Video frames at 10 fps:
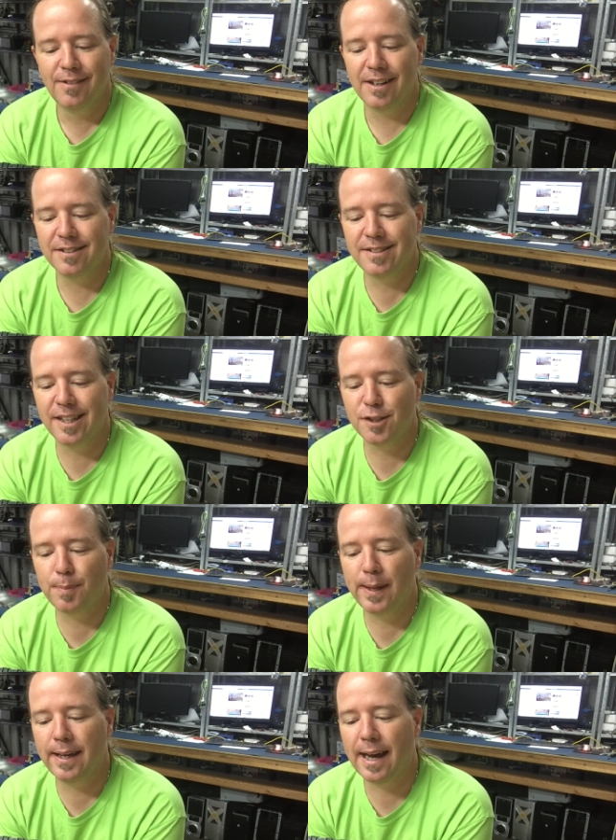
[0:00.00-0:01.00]
what,
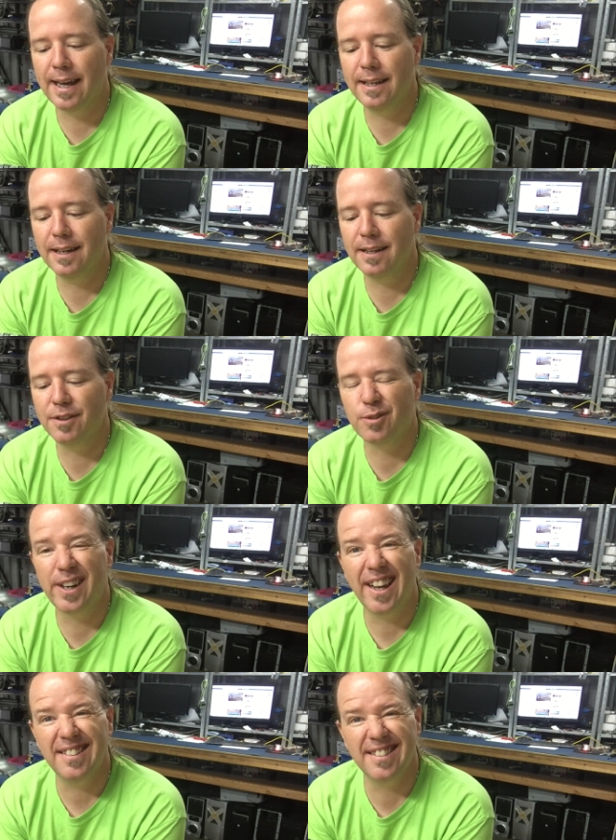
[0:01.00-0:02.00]
6P8 uh,
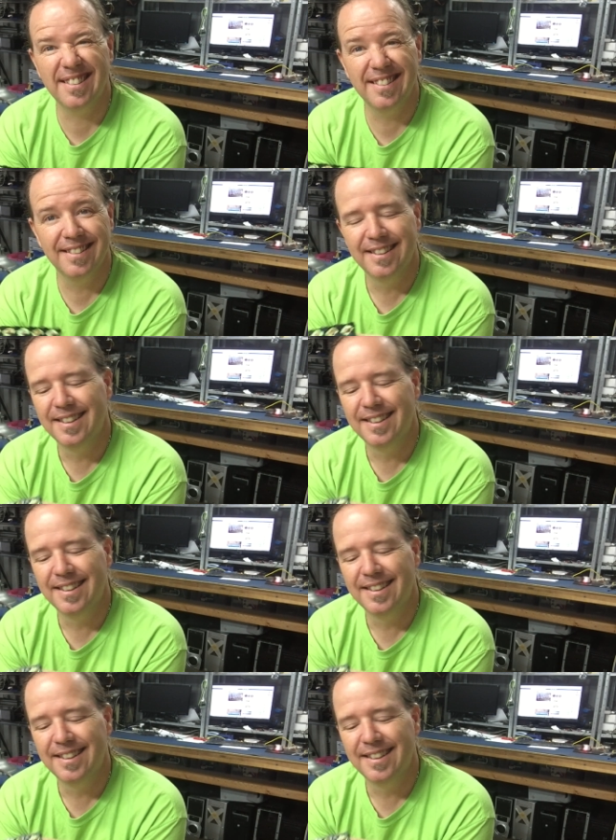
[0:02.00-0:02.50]
3S.